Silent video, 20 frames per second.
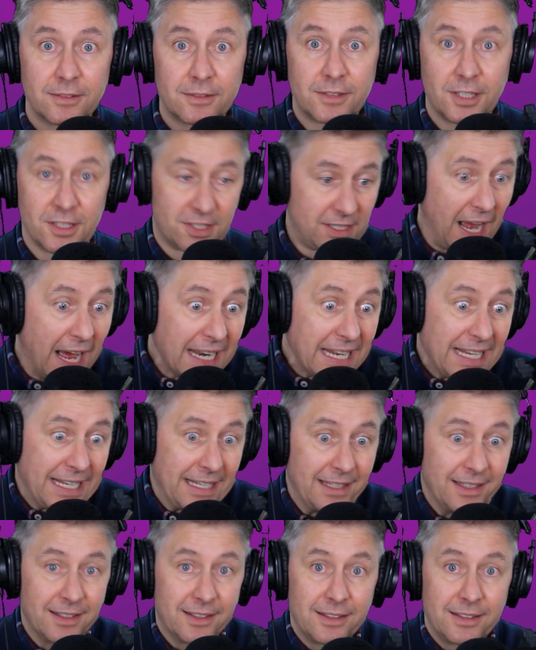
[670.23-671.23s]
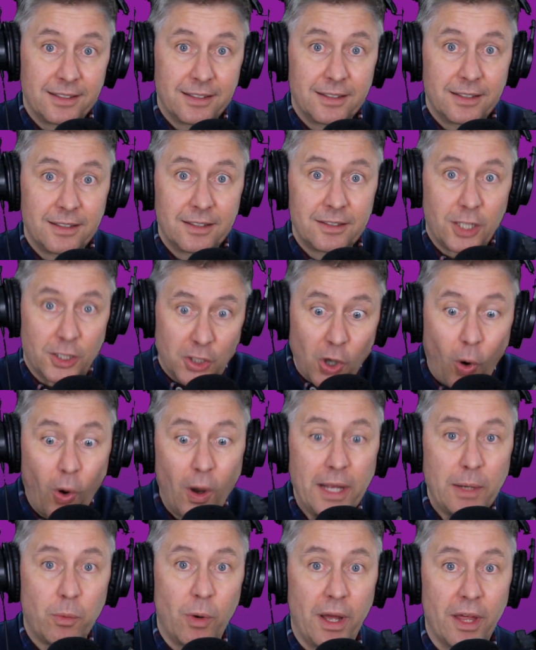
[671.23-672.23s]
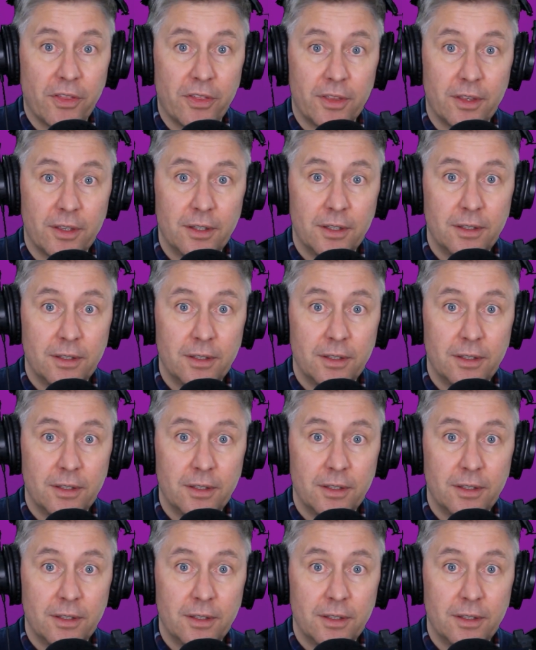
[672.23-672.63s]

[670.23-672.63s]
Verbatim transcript: to study, to toy with.